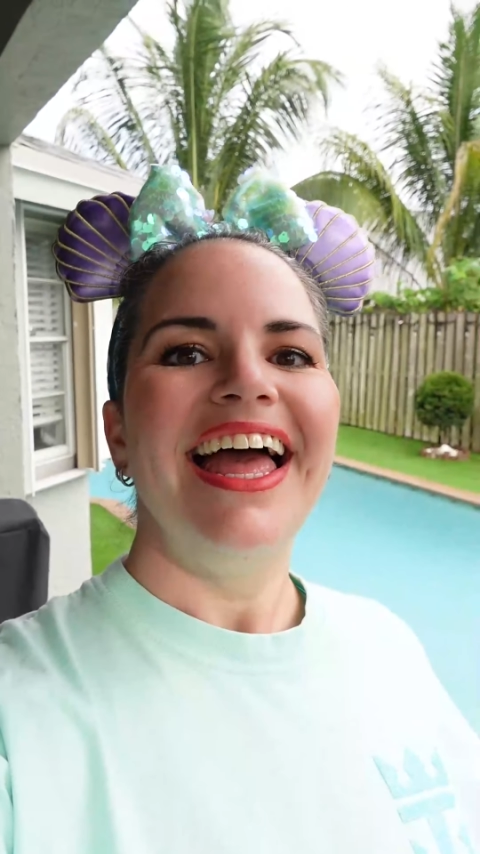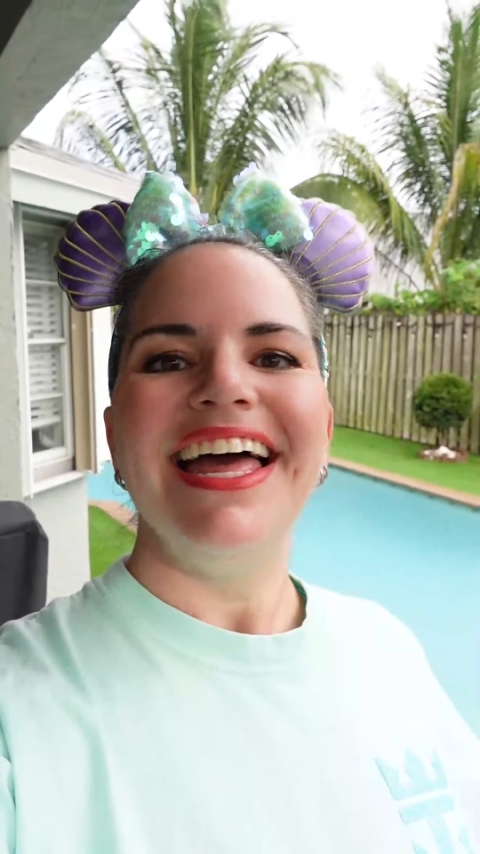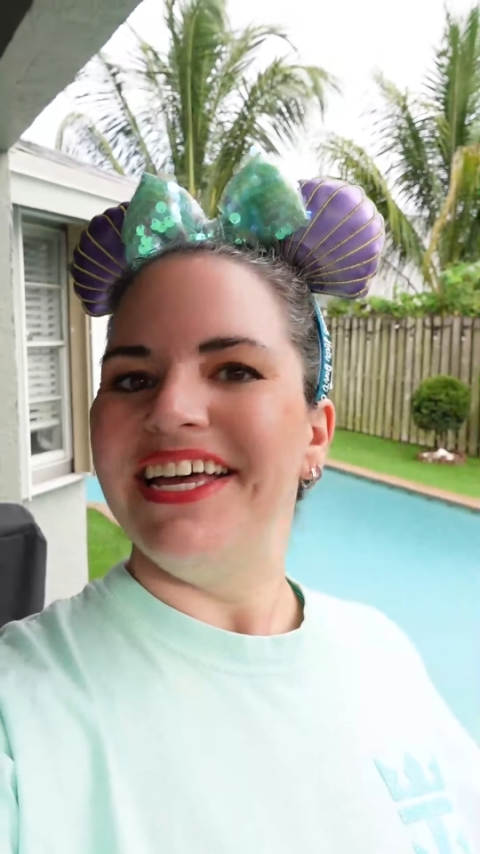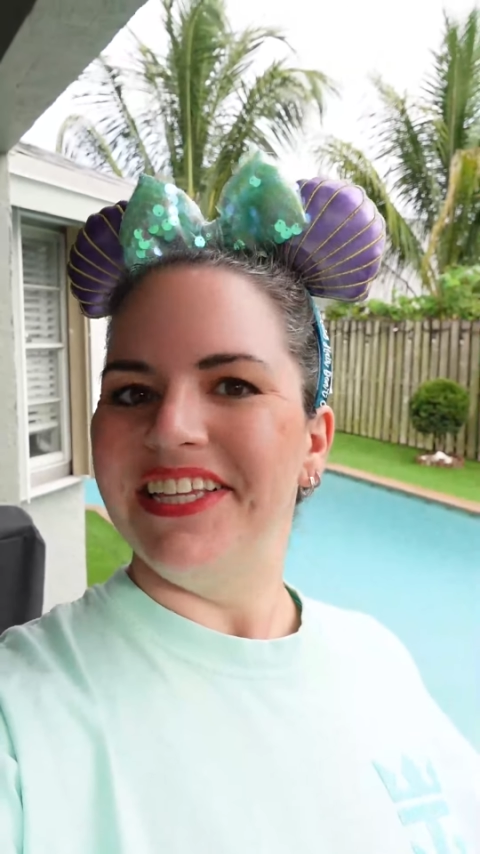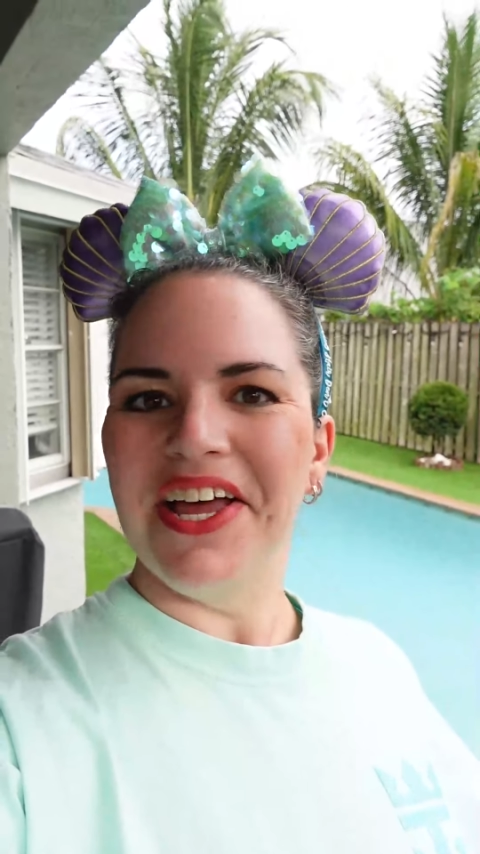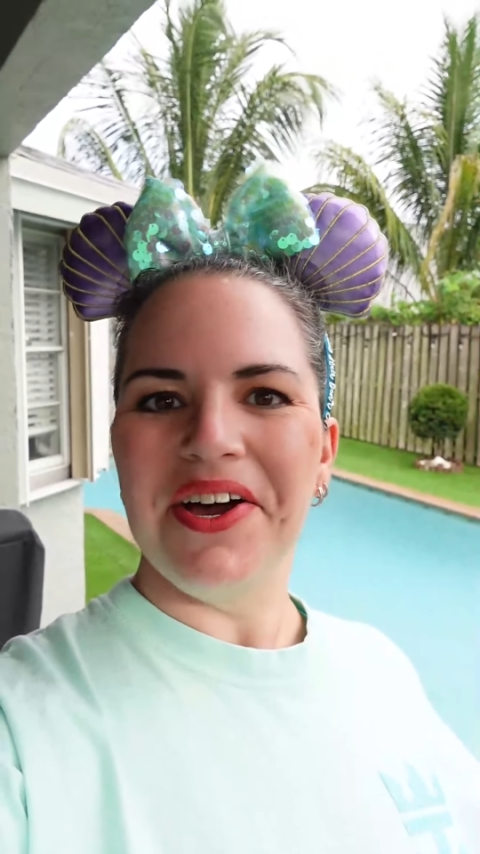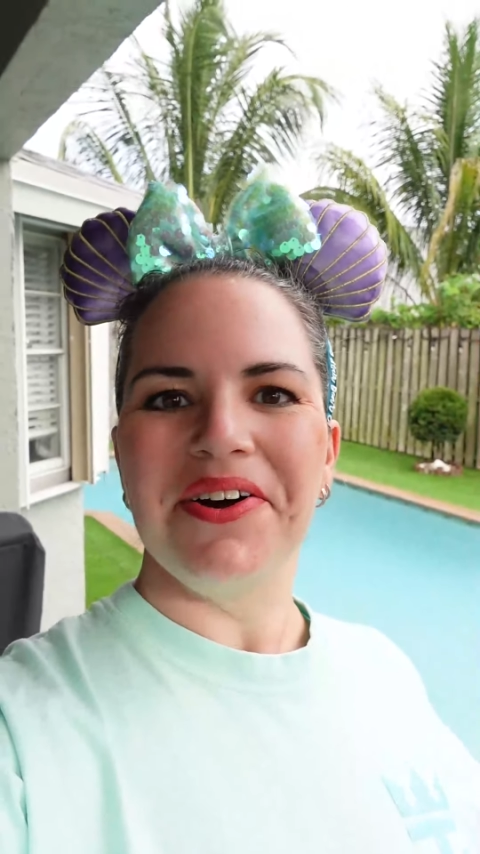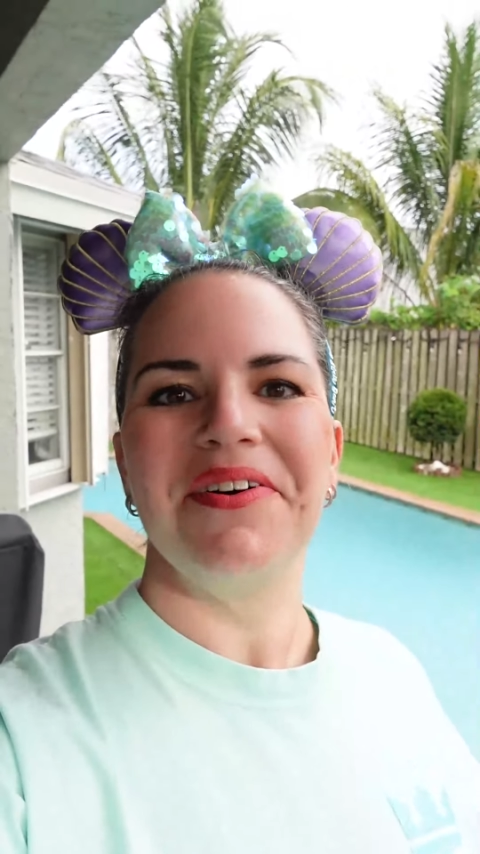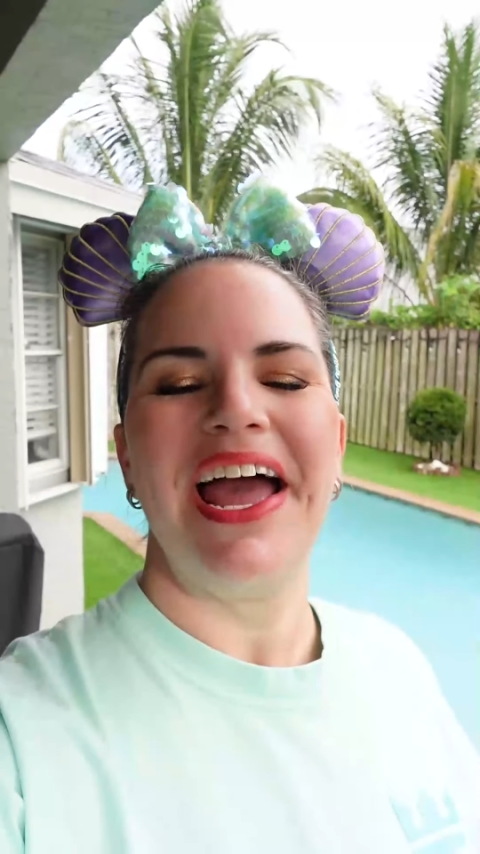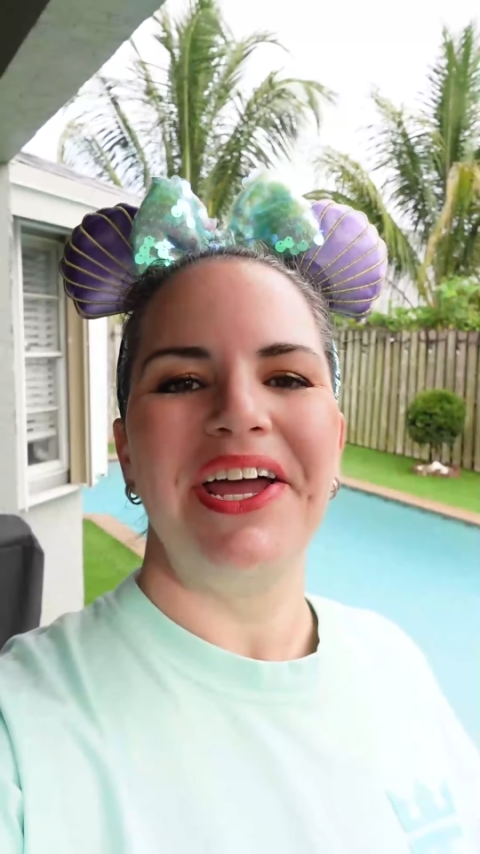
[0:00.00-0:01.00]

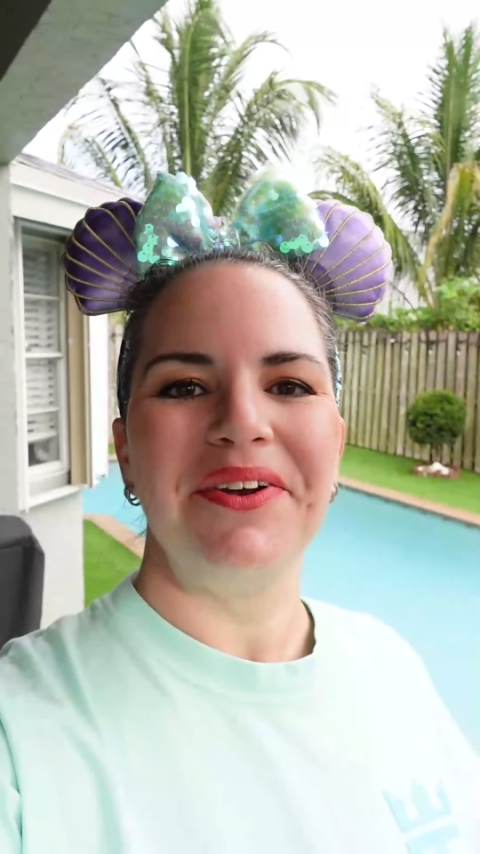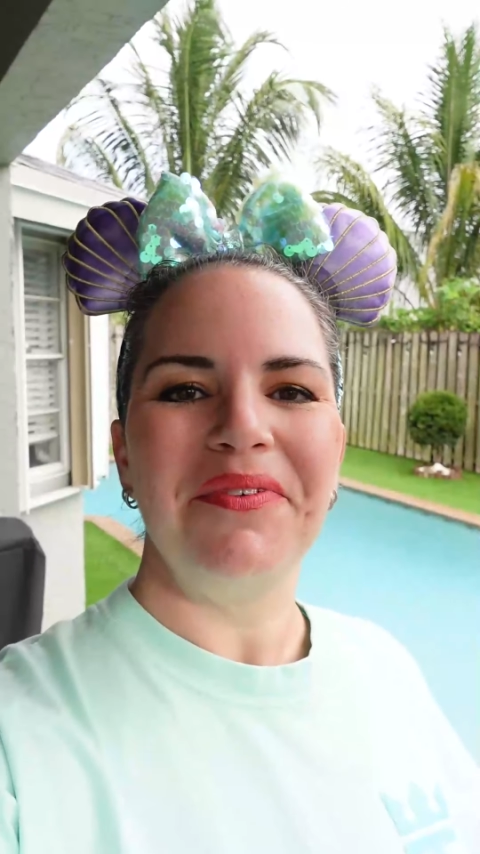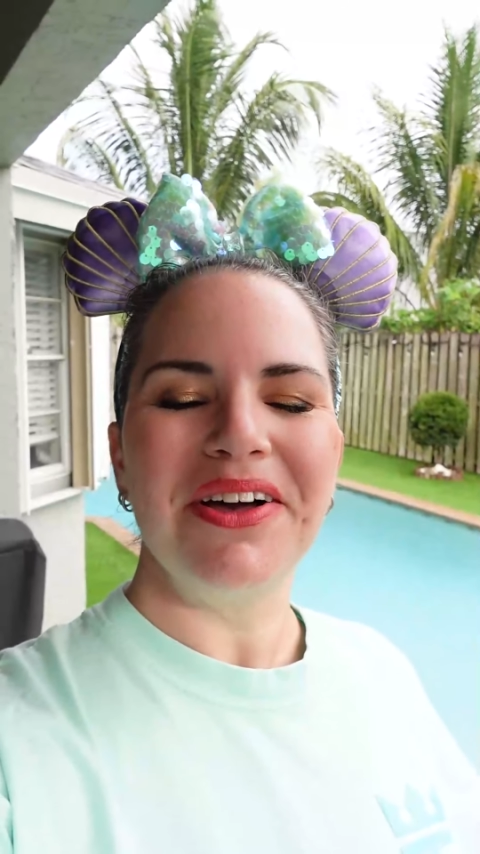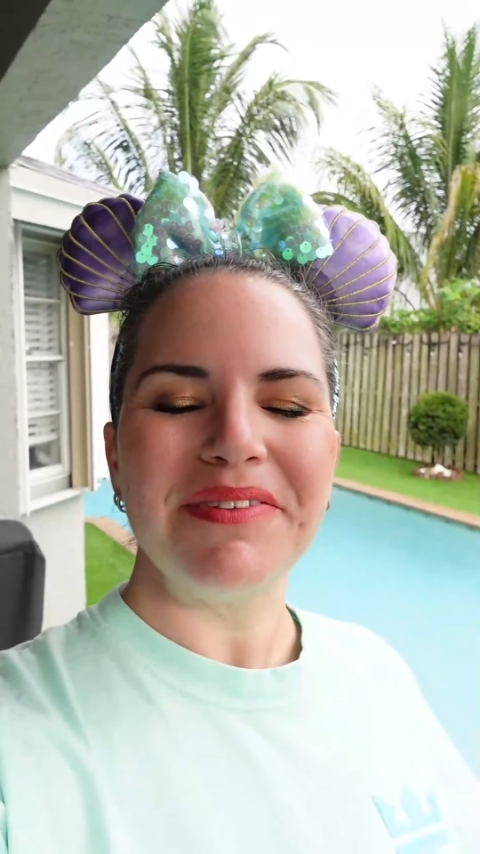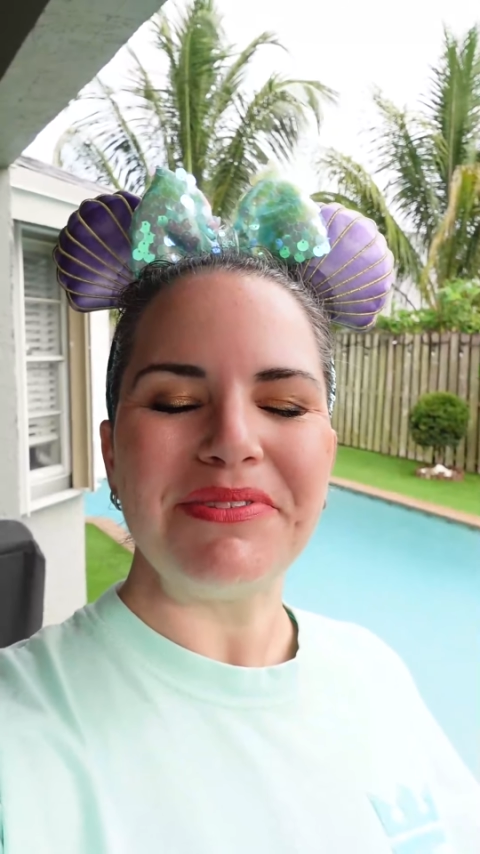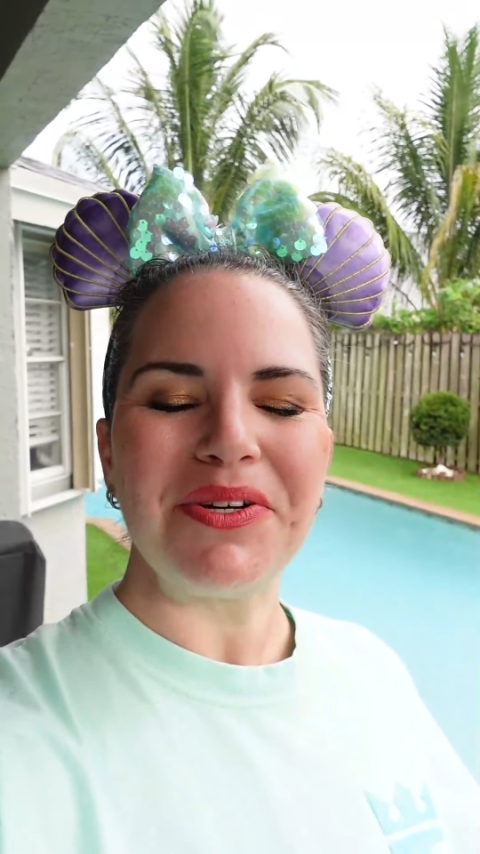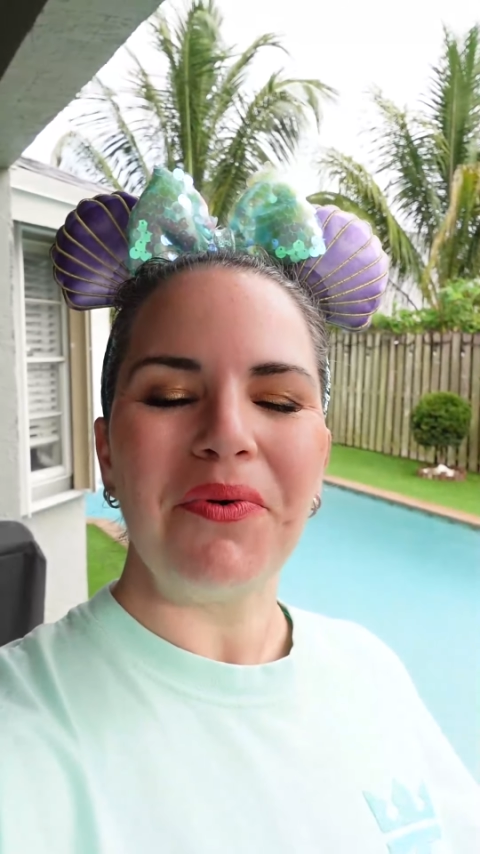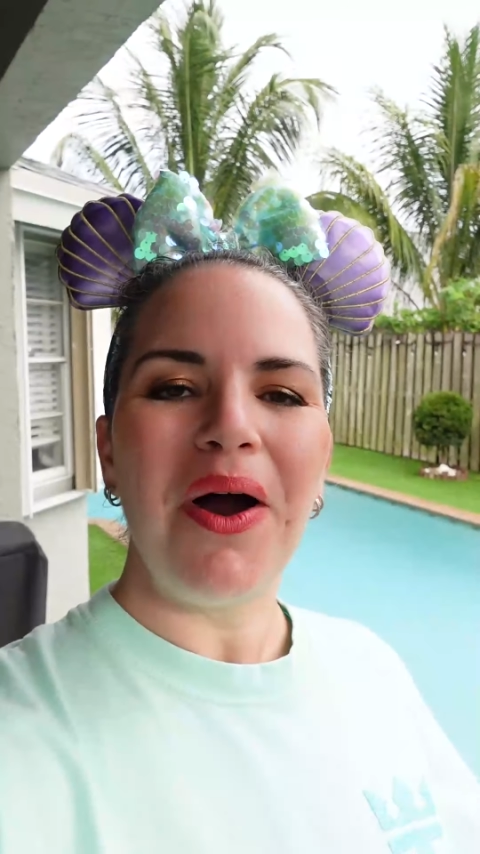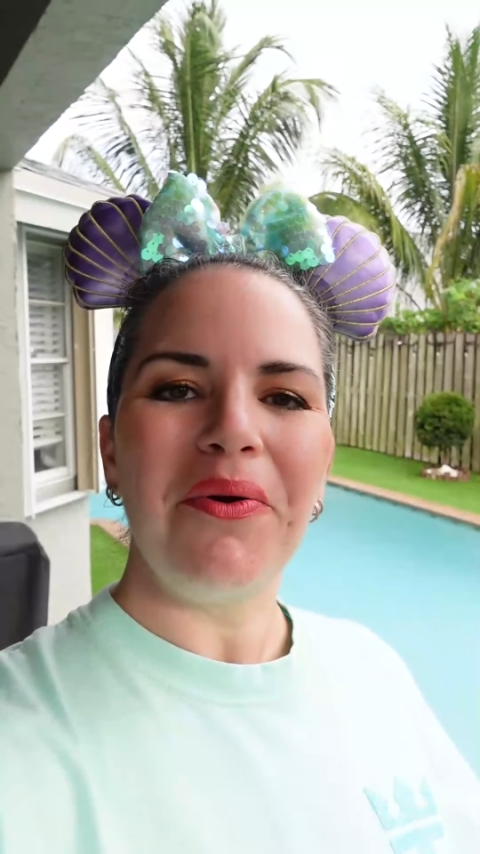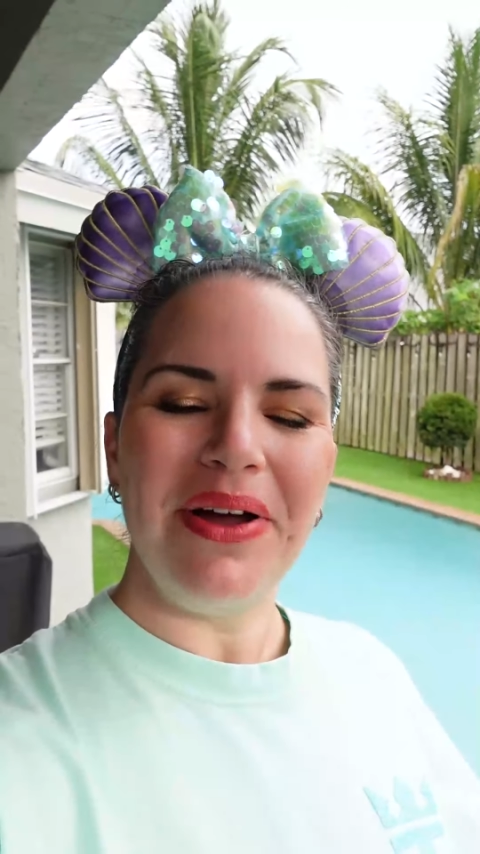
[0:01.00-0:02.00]
Hello and welcome to
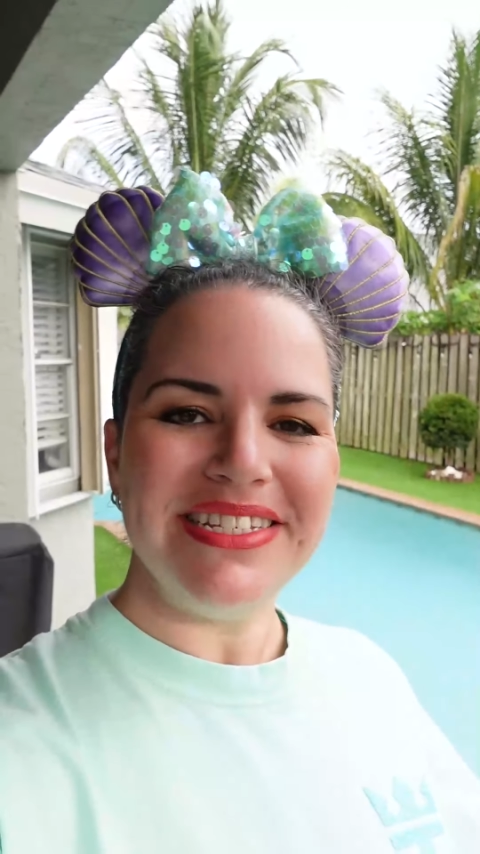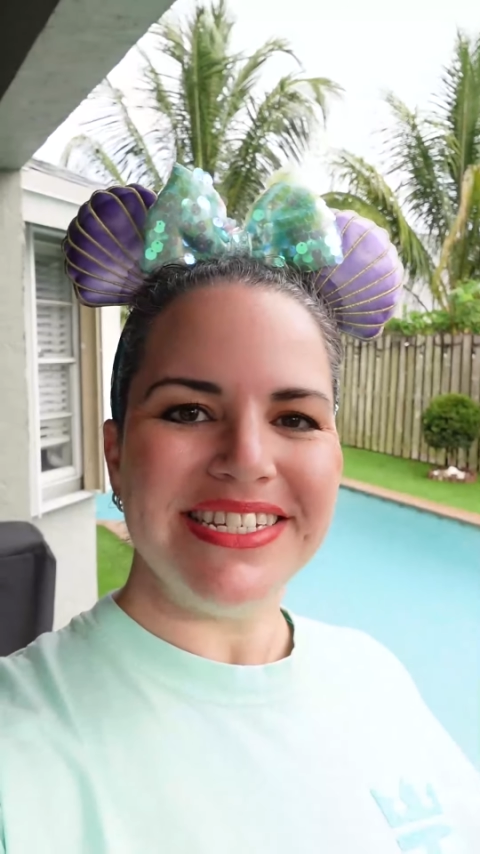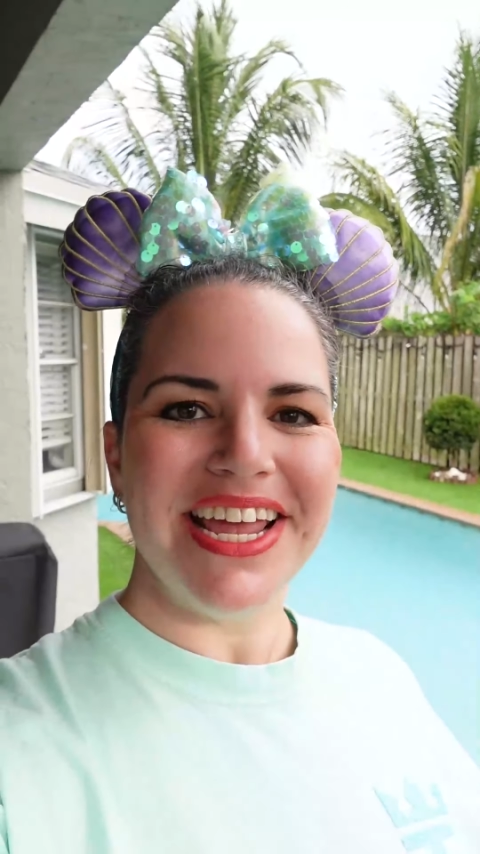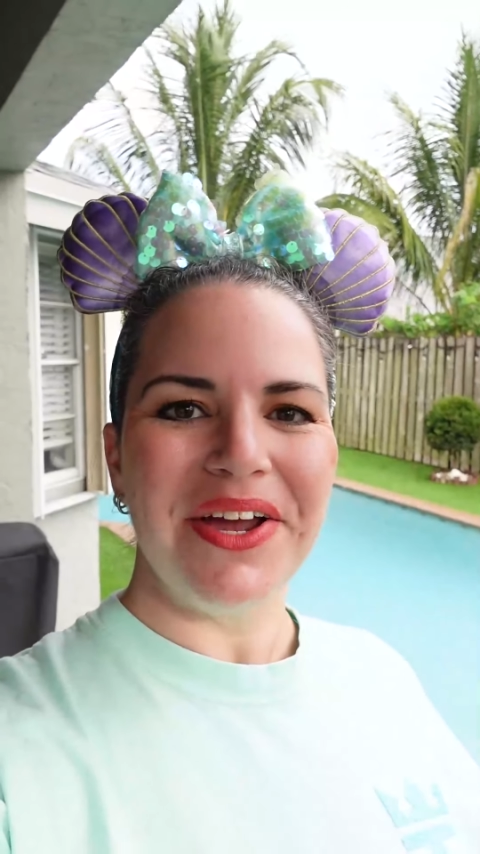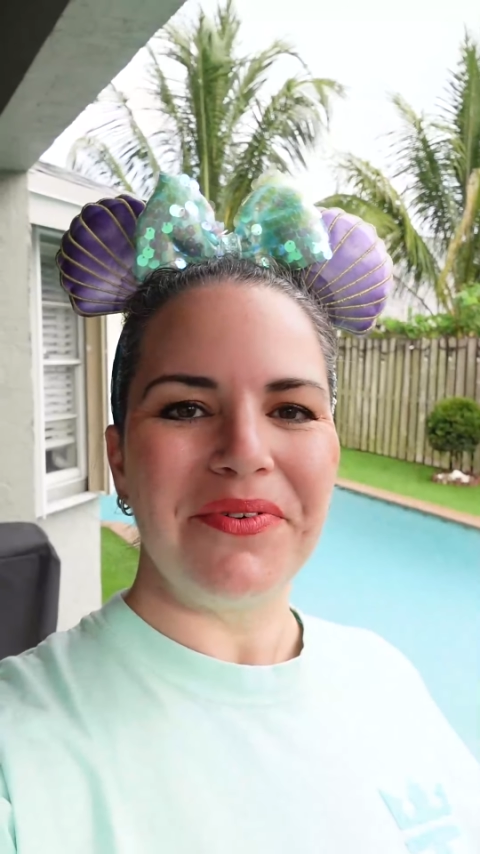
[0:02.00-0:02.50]
Walt Wednesday,